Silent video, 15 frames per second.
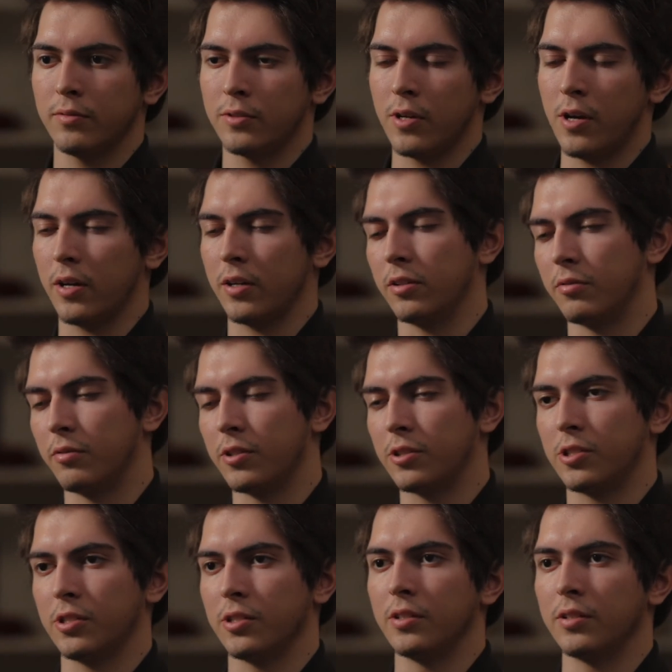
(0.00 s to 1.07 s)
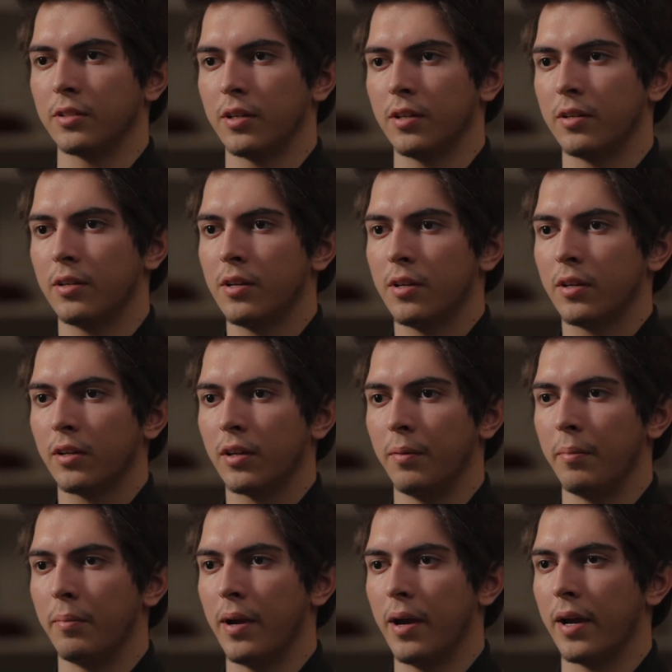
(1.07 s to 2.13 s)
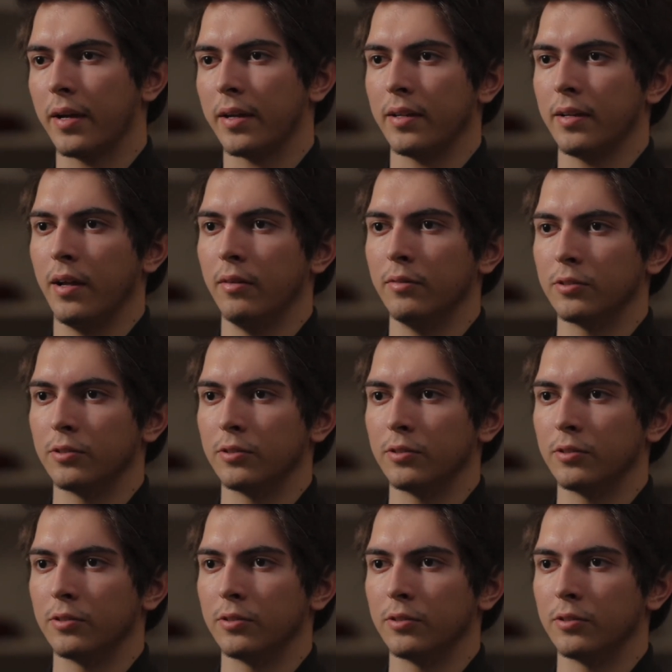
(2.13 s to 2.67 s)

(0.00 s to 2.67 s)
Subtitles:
talking to Risha and kind of coming back, and I